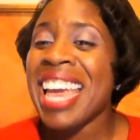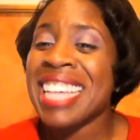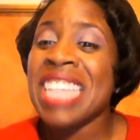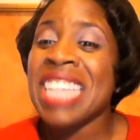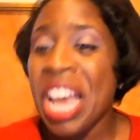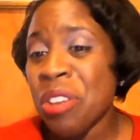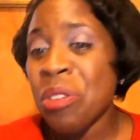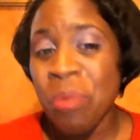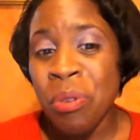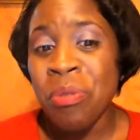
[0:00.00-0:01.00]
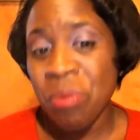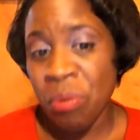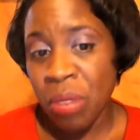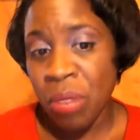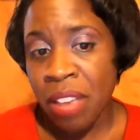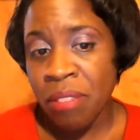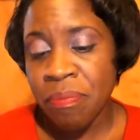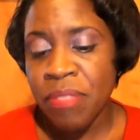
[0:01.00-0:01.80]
as to how you move through life.